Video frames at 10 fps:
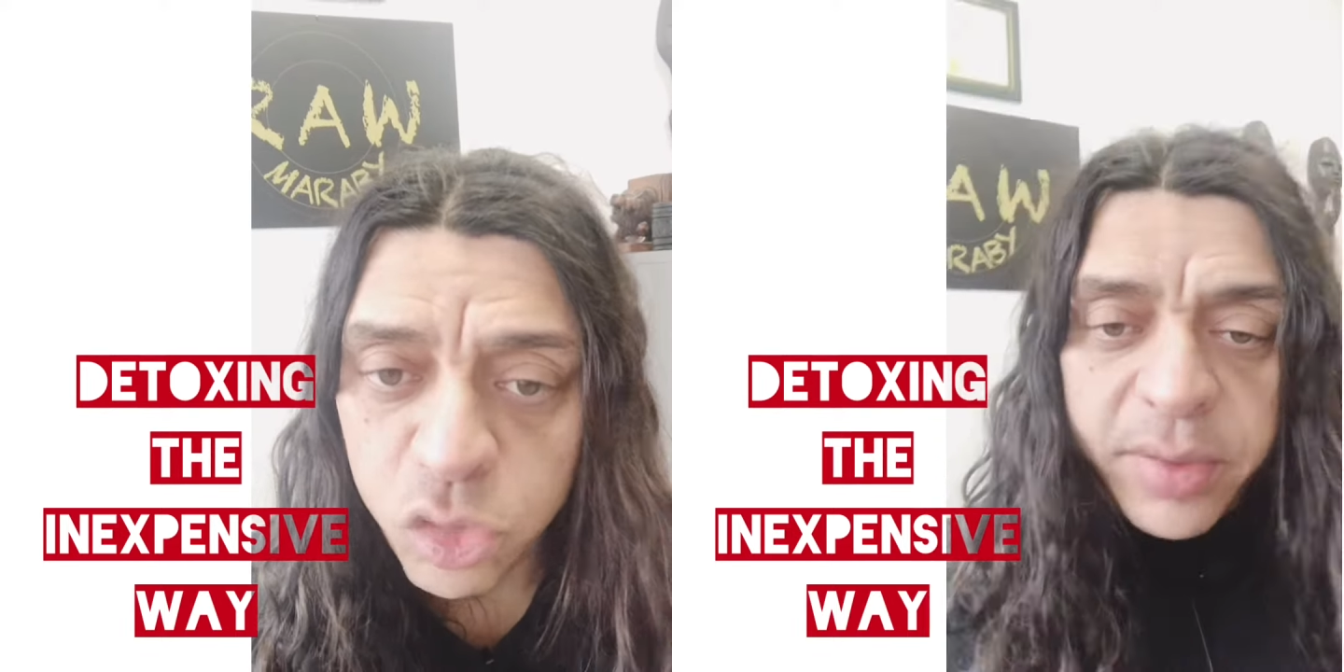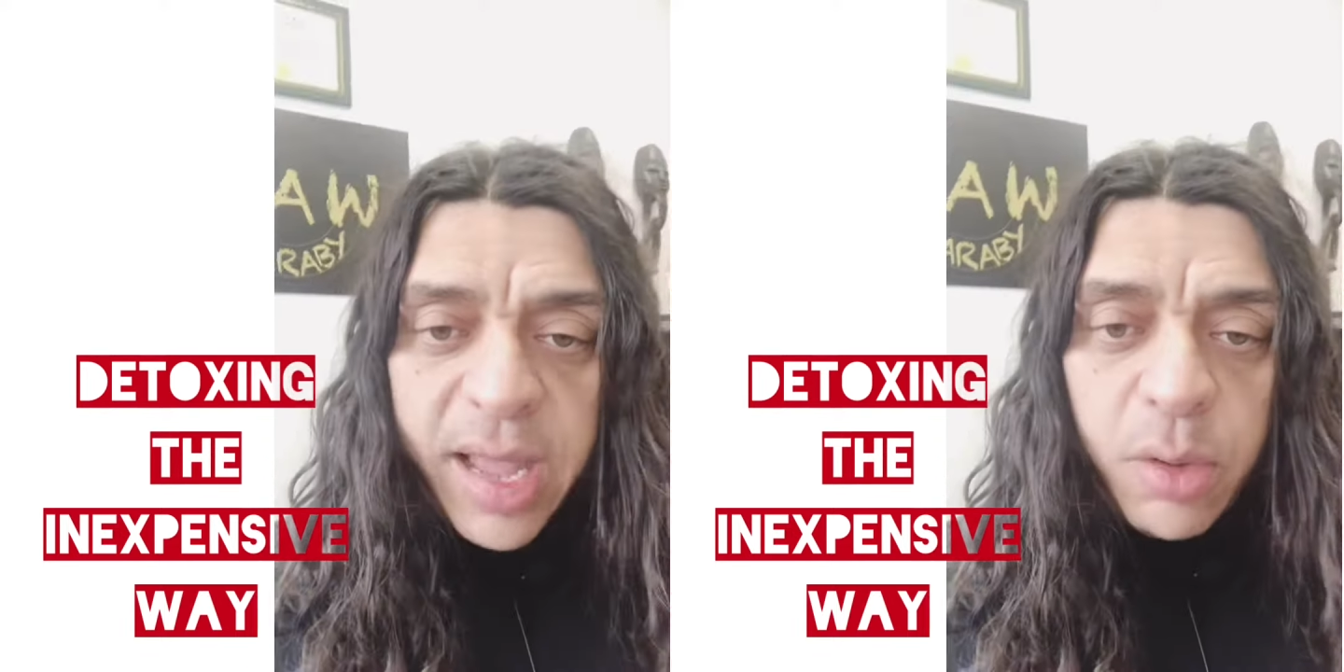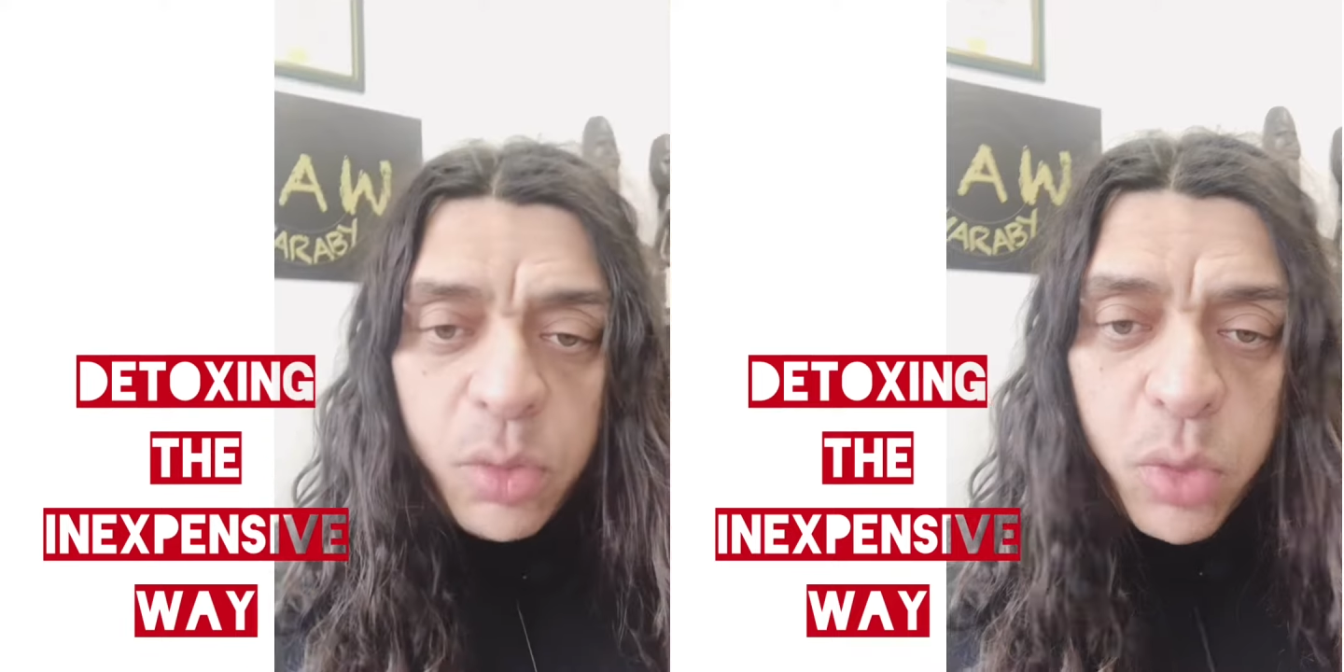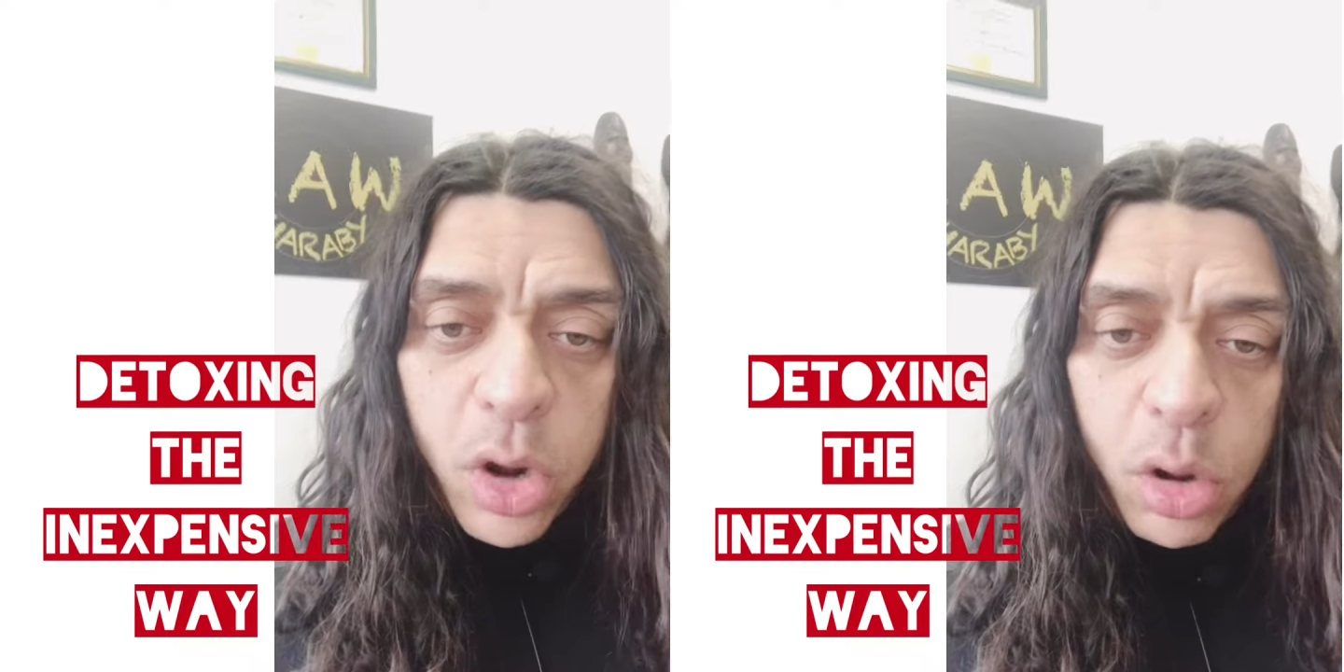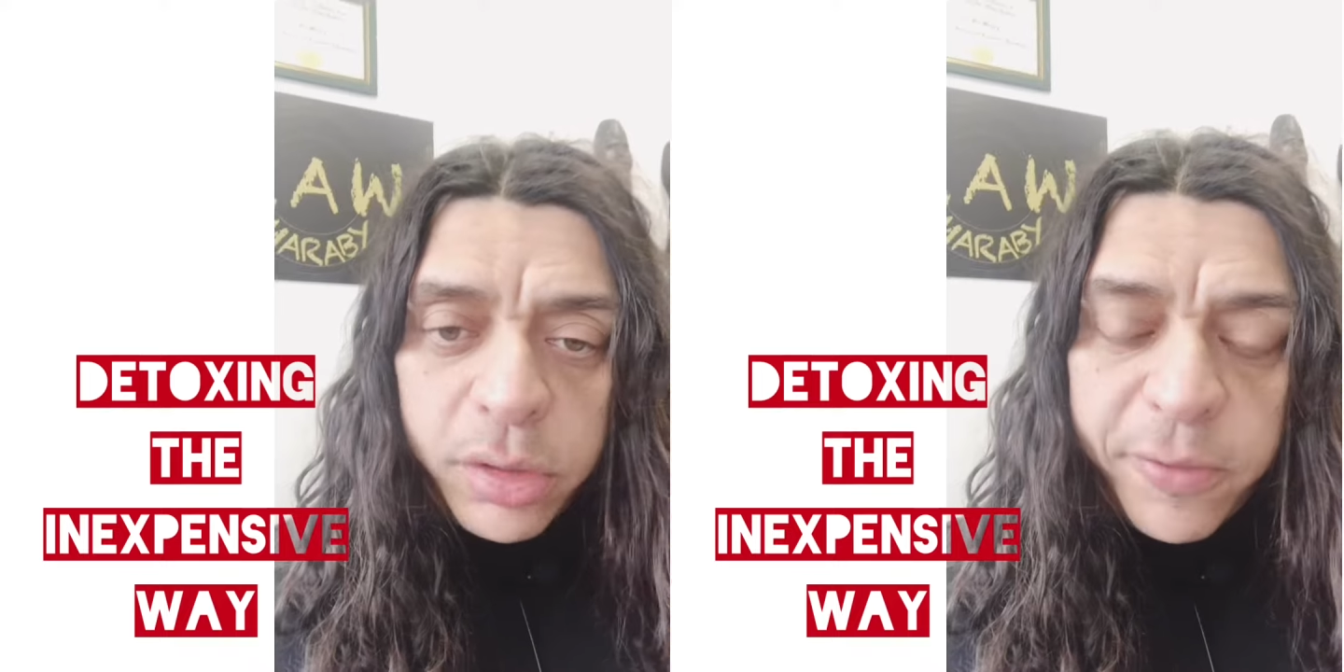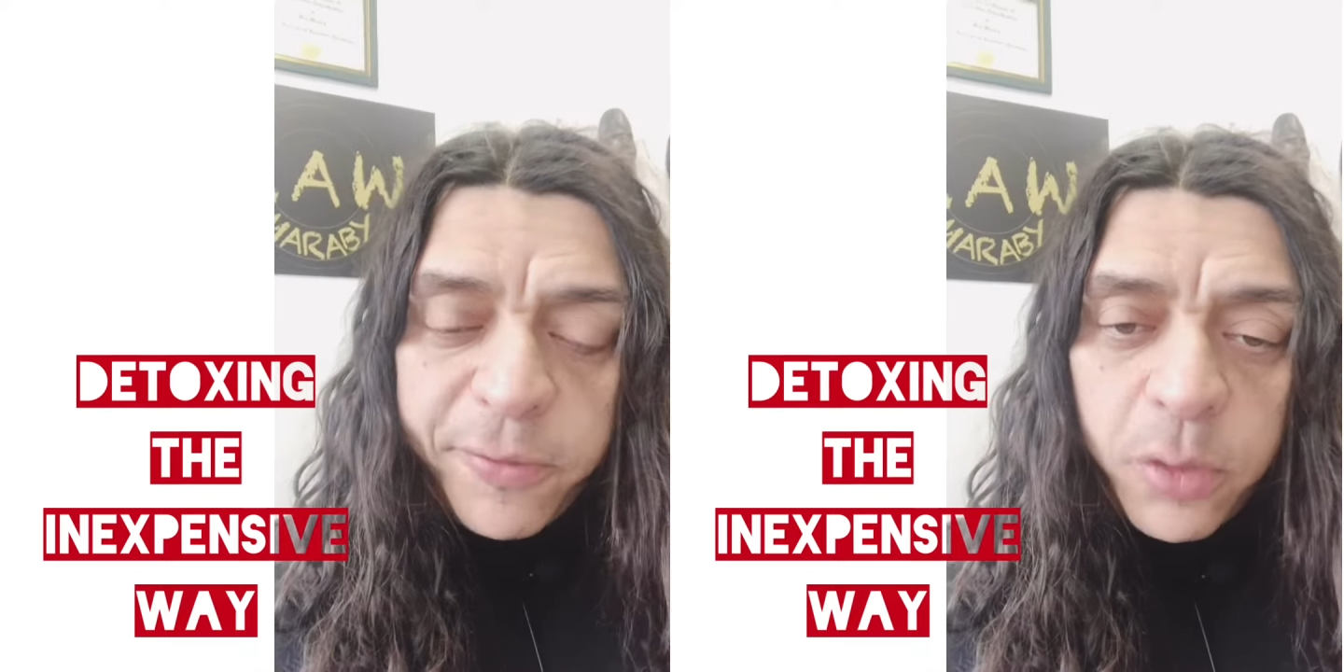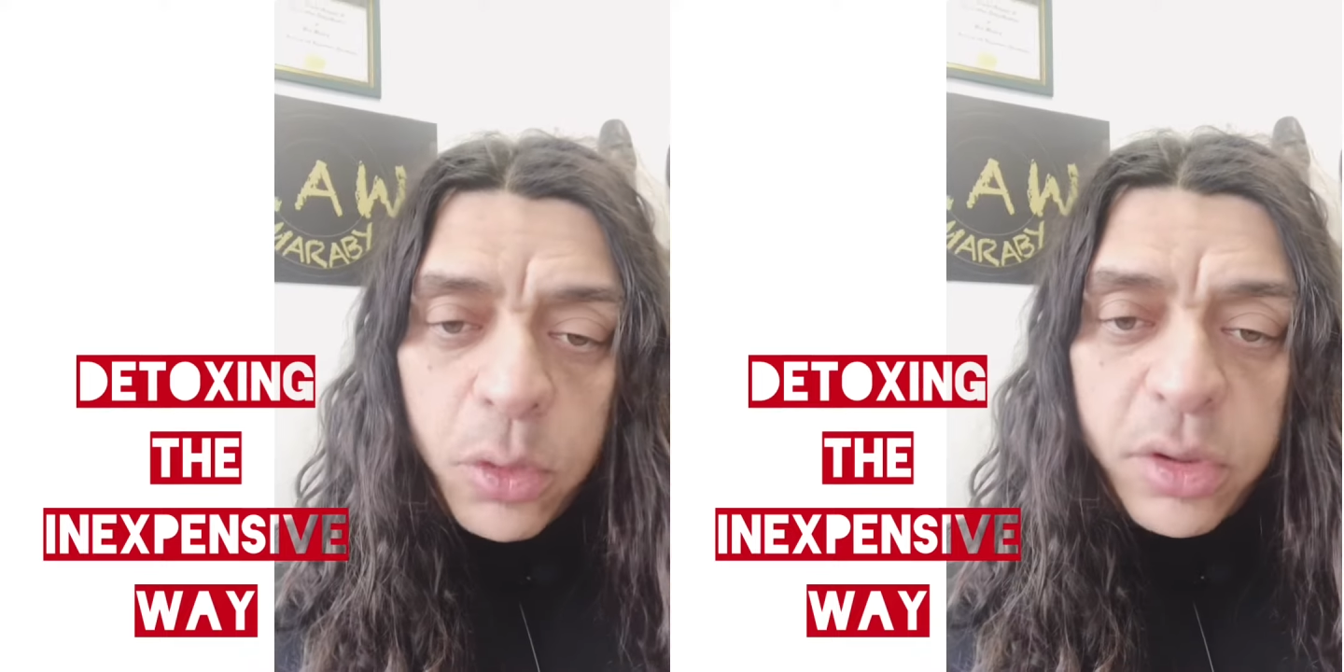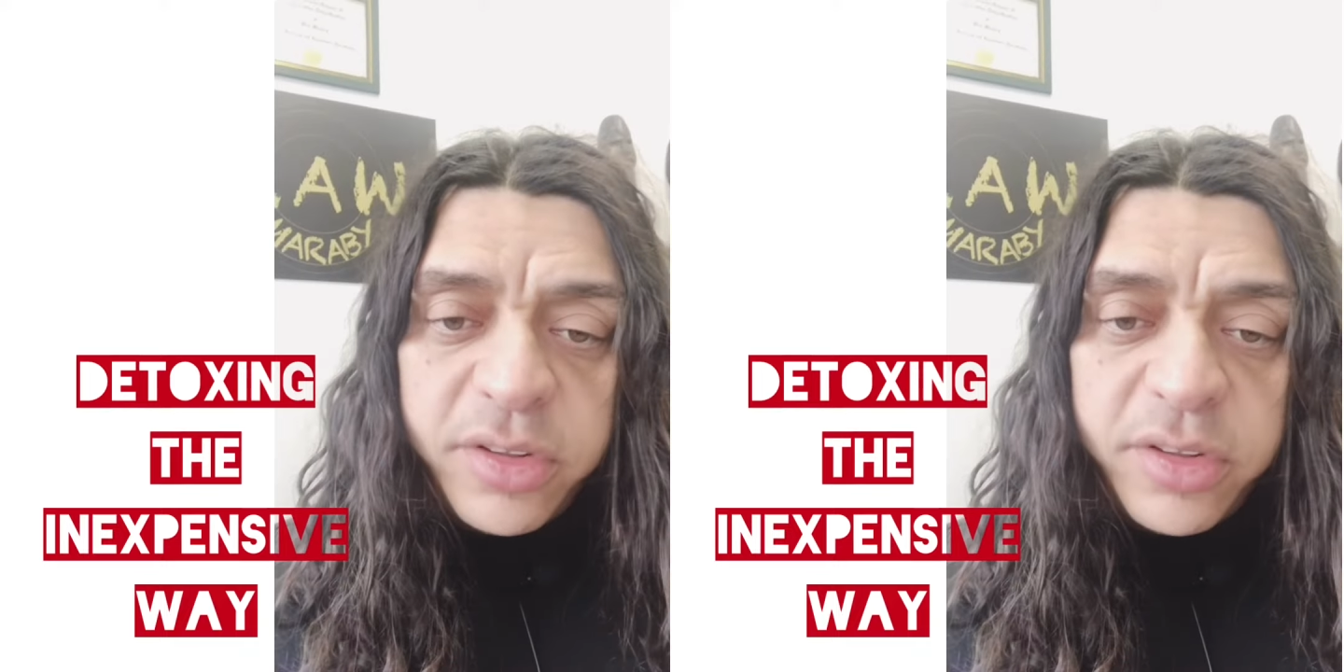I would work on the four